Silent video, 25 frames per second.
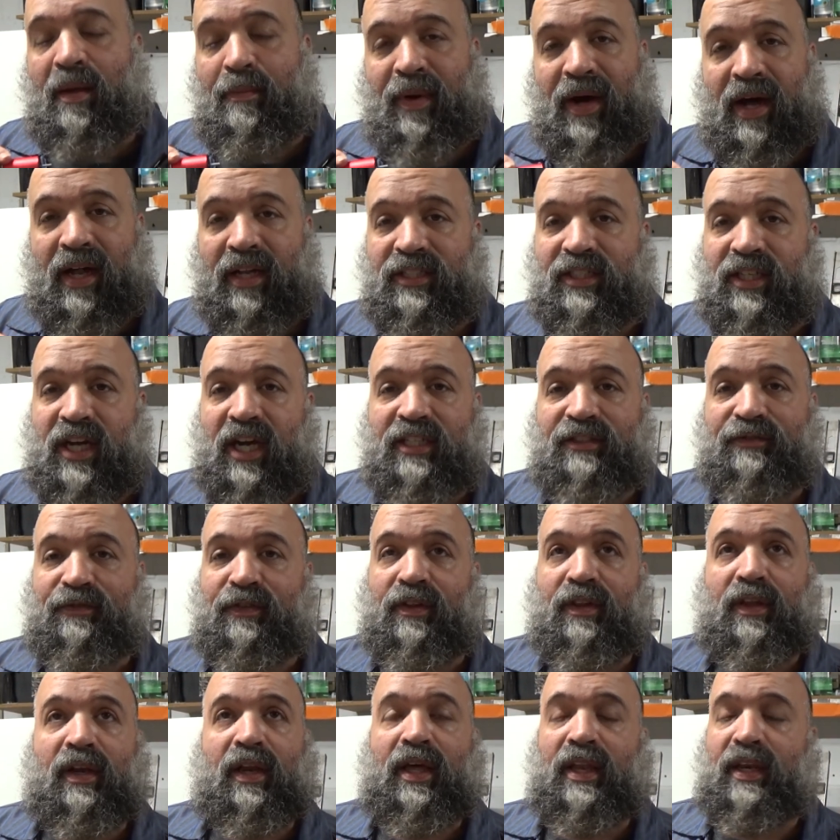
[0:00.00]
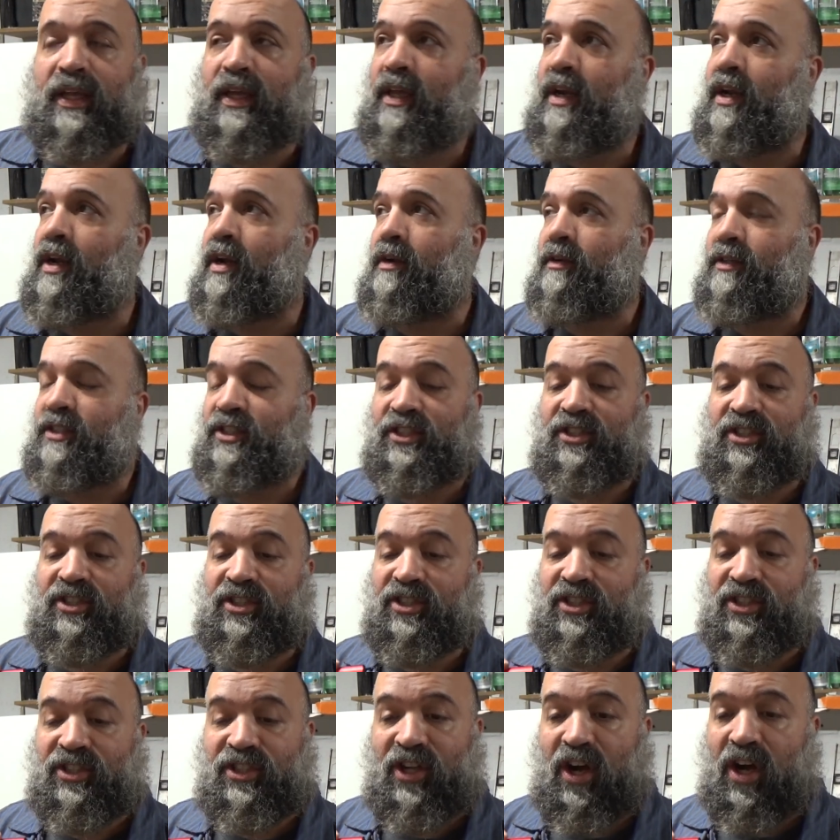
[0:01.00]
apologize for the lighting in here.
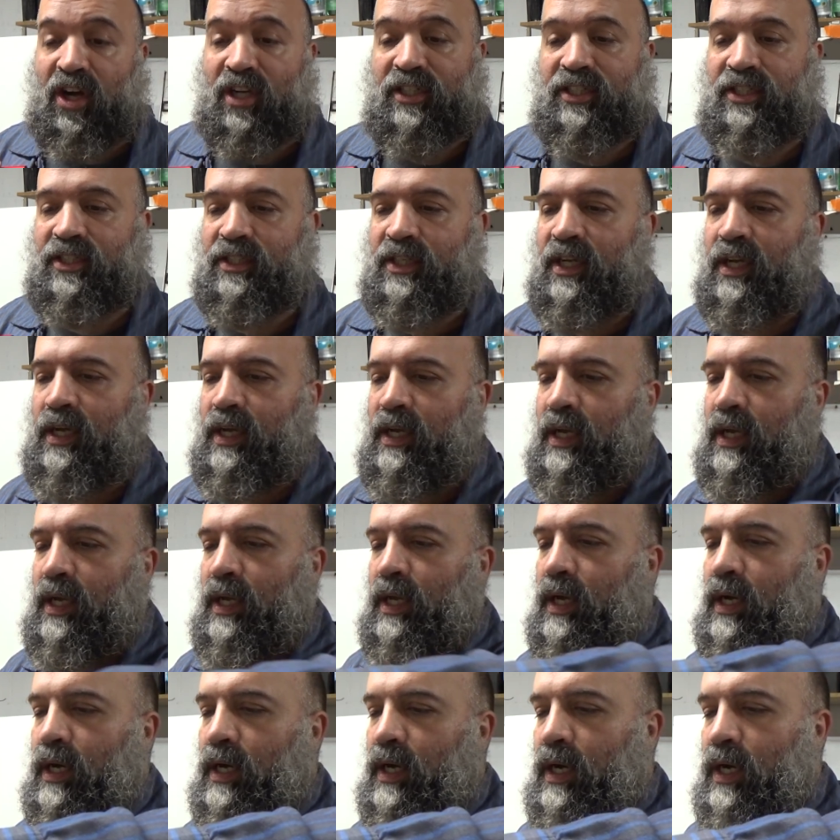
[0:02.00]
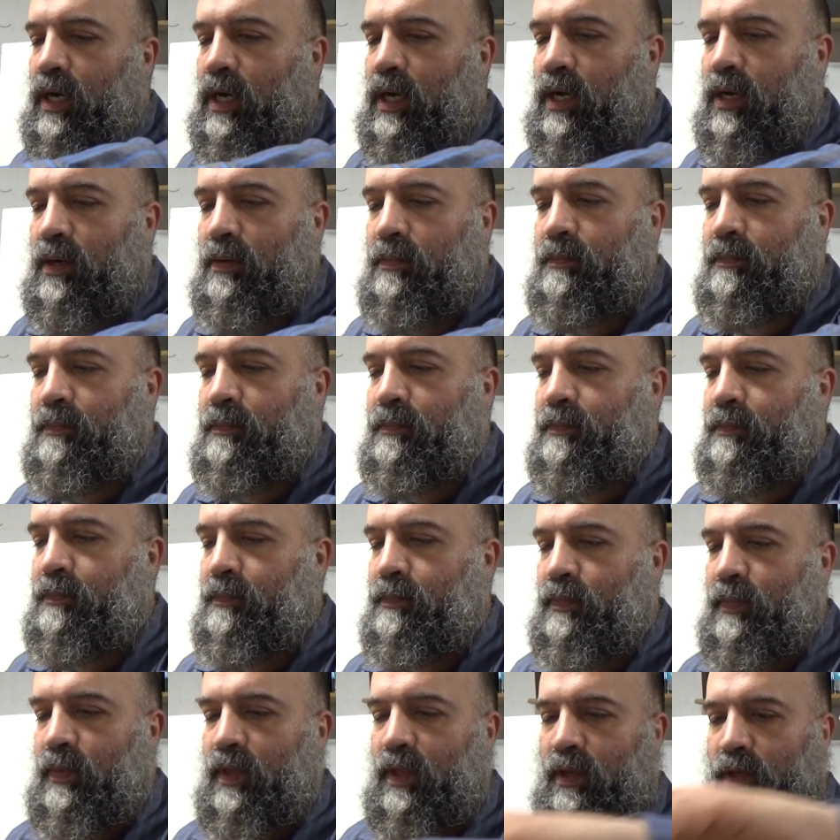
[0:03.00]
Sucks. So
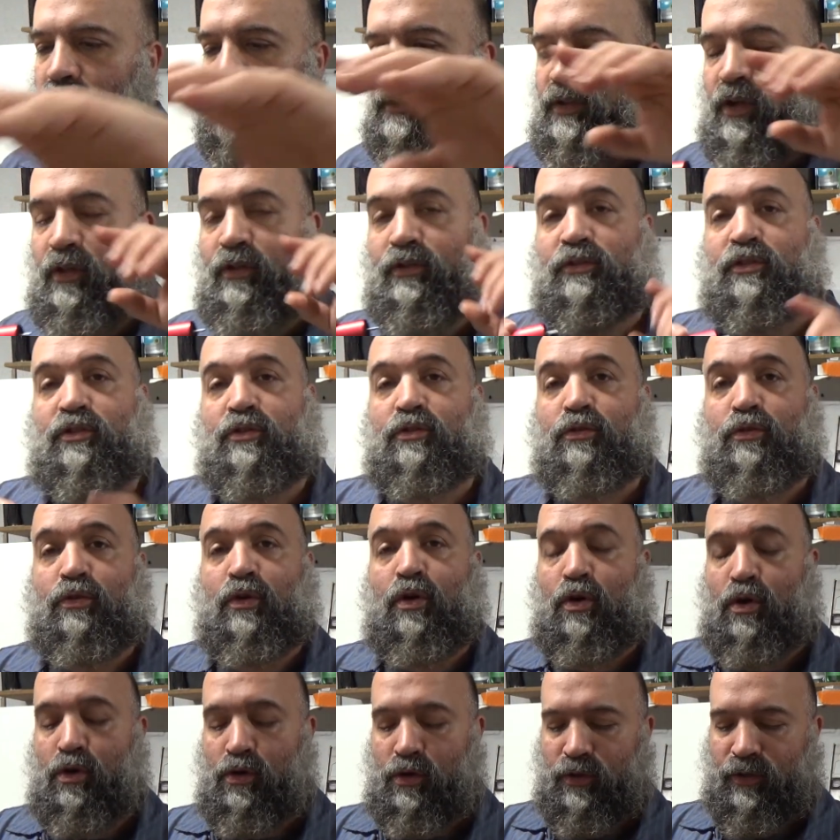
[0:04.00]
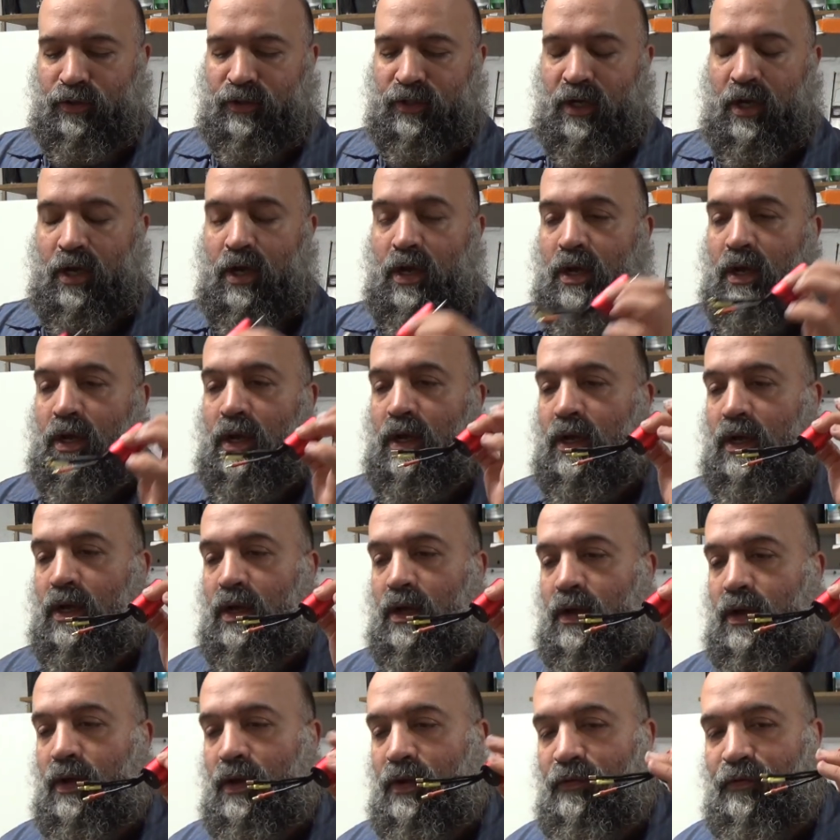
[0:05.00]
the screw holes
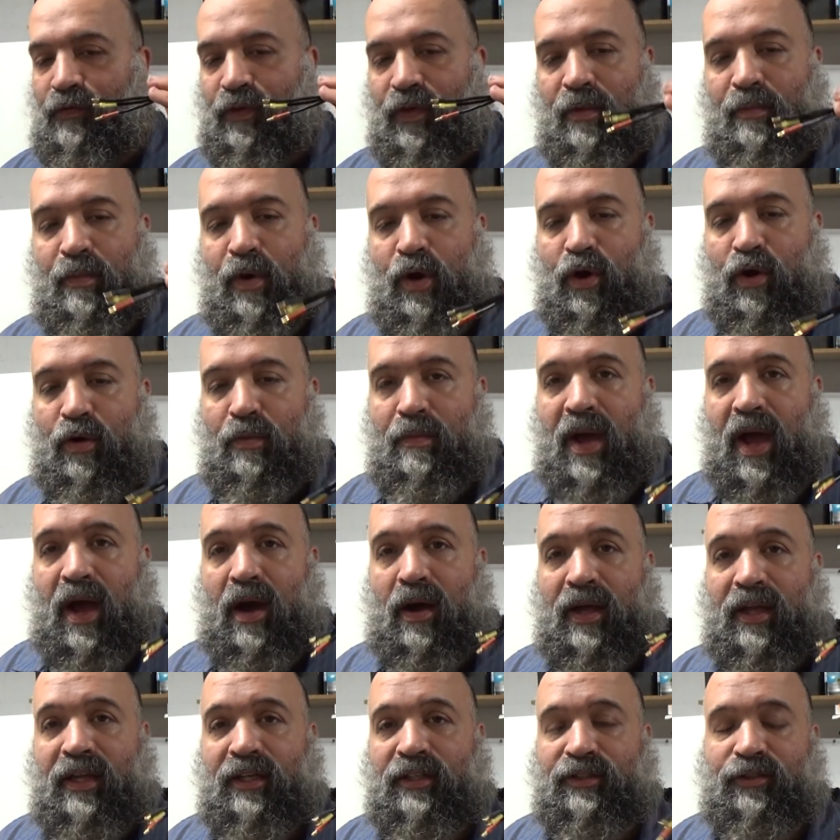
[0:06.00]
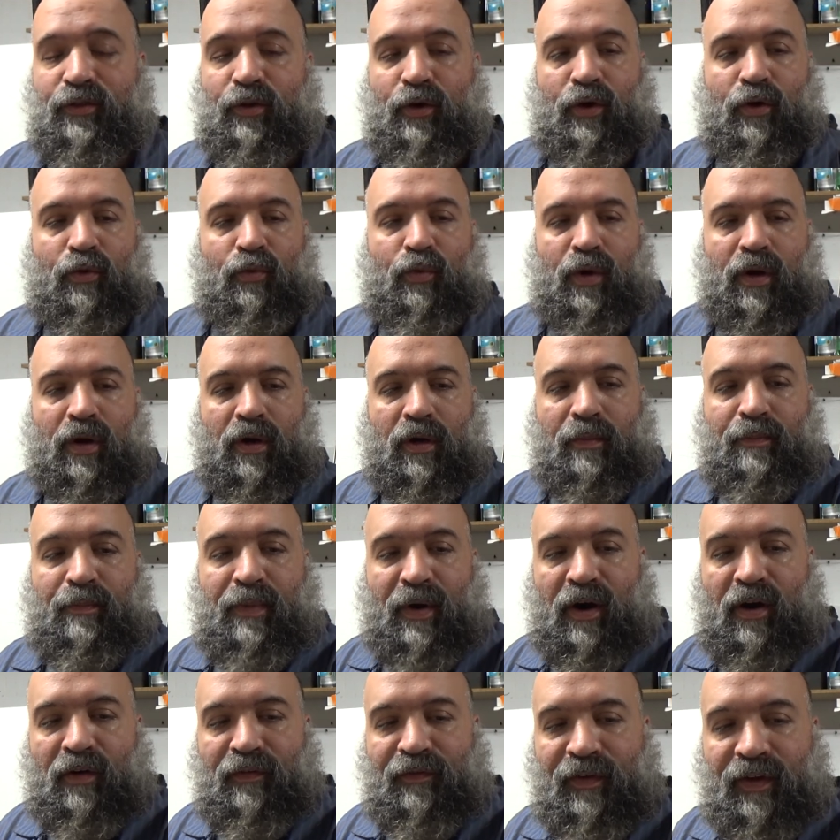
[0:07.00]
for the motor mount is going to work
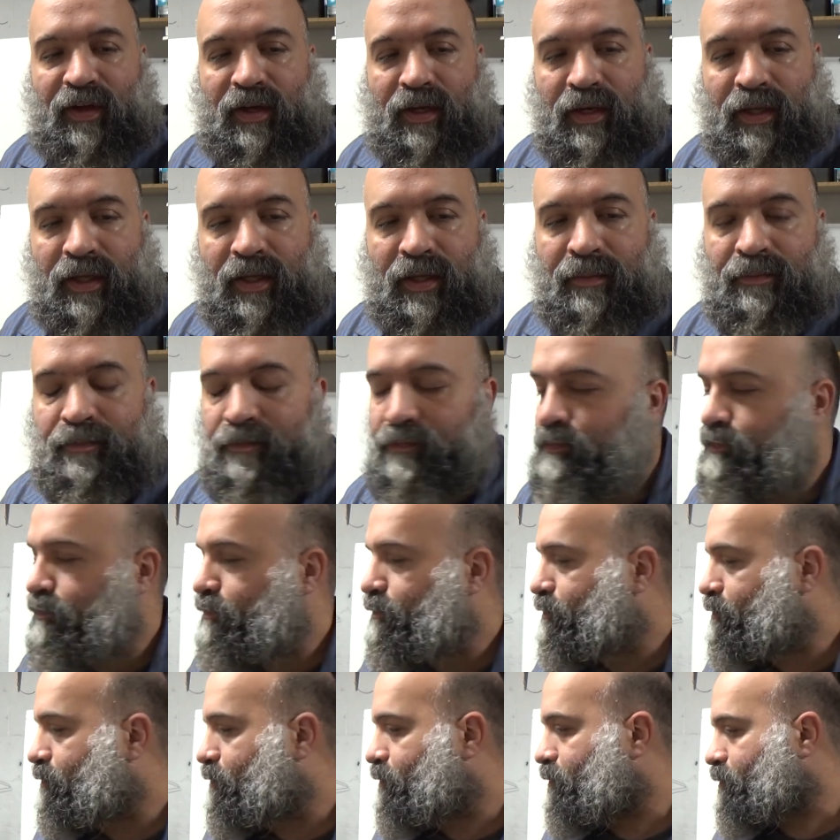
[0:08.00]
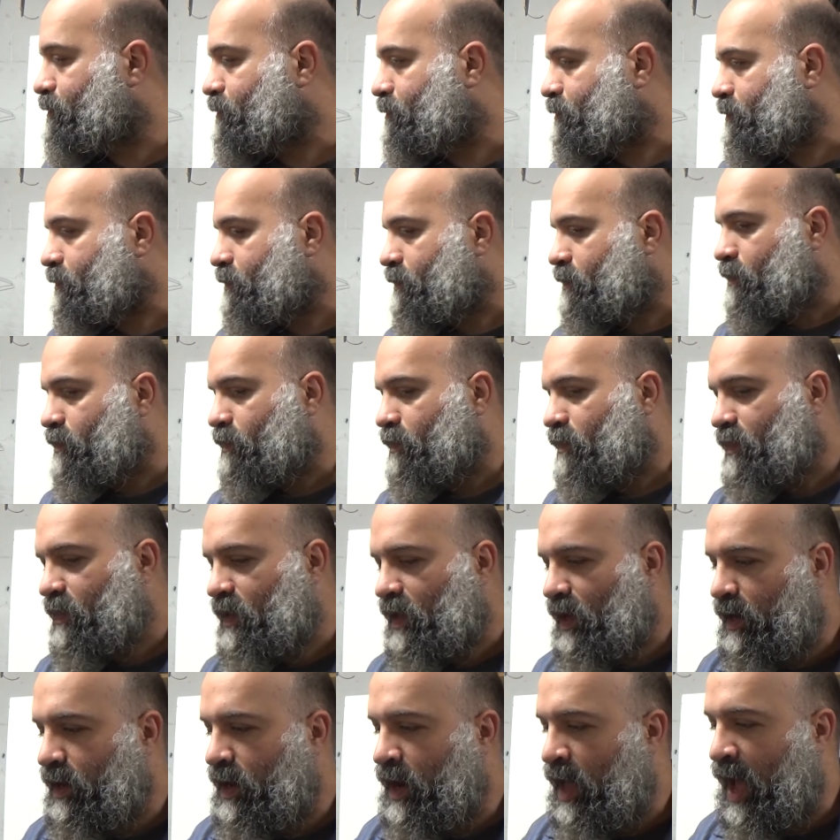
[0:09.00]
perfectly.
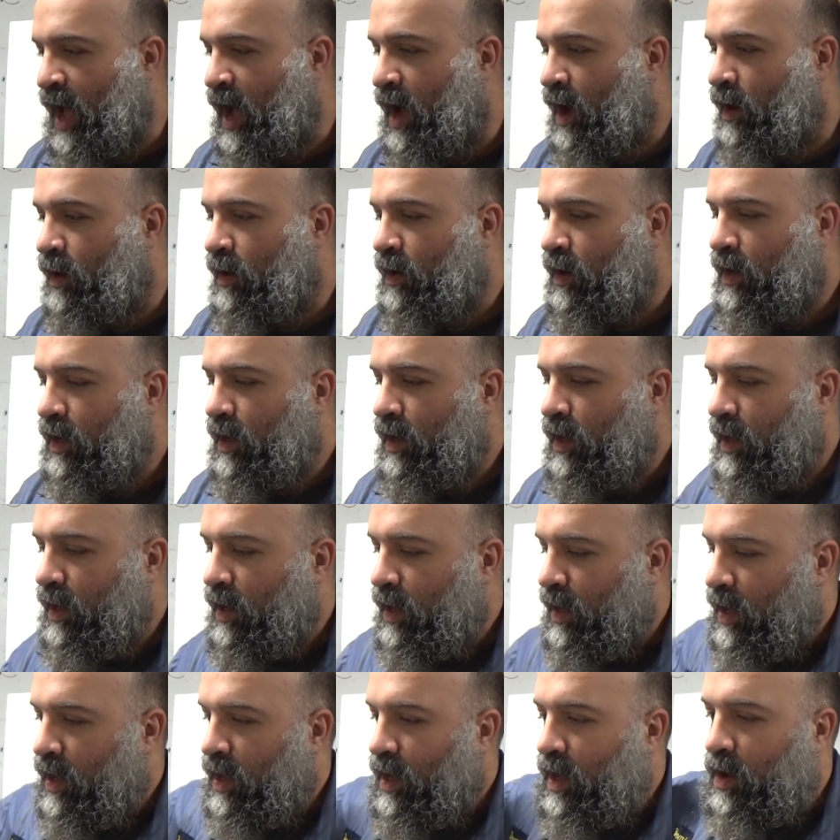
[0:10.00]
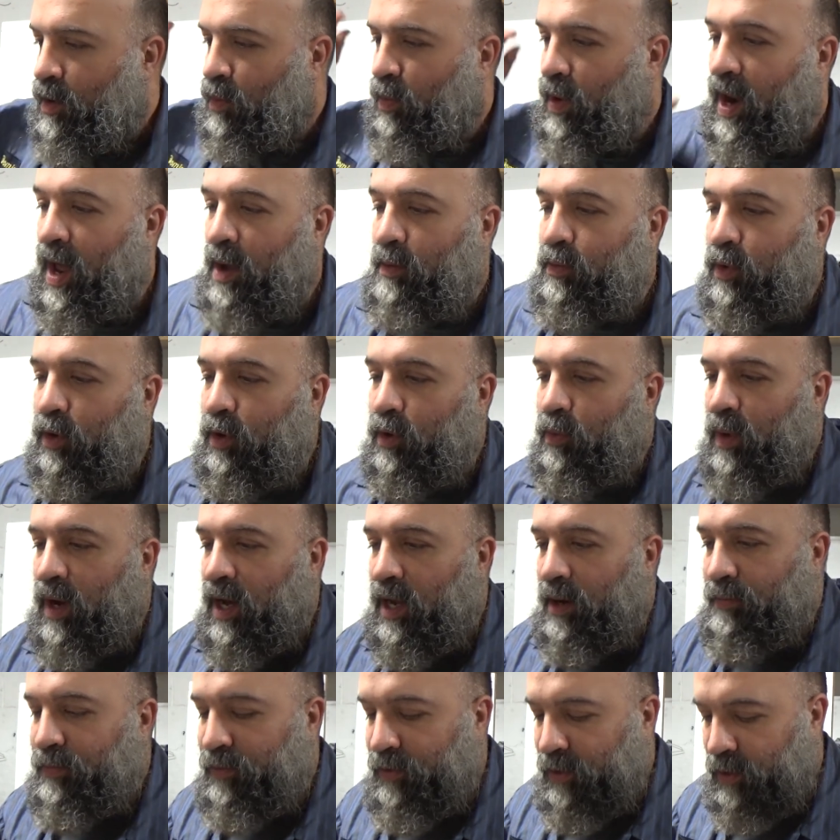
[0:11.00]
Now, what I'm going to wind up